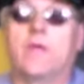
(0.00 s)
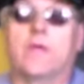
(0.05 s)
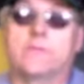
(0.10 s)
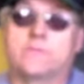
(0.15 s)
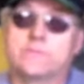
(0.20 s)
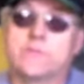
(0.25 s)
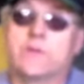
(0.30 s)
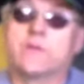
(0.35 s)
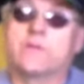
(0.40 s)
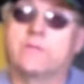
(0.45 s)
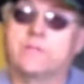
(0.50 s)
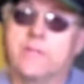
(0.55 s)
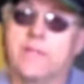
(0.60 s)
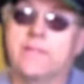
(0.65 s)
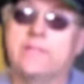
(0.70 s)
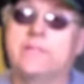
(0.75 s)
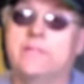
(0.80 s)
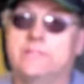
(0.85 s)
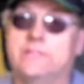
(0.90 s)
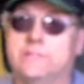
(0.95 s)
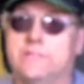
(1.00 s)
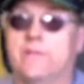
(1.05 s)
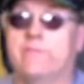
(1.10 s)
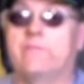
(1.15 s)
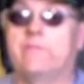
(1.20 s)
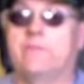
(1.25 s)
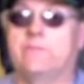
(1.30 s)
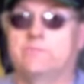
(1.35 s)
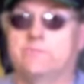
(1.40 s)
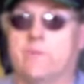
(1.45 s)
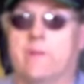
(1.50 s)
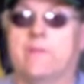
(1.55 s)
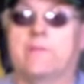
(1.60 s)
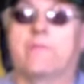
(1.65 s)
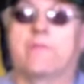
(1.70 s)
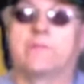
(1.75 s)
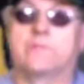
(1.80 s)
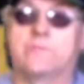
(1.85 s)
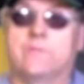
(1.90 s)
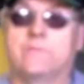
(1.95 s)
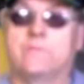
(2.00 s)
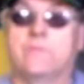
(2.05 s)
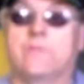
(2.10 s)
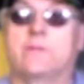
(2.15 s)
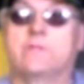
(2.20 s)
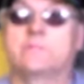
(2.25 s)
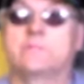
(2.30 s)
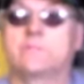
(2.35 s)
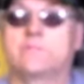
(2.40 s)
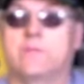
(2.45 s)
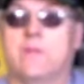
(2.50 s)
I started in 1970s when I graduated from high school,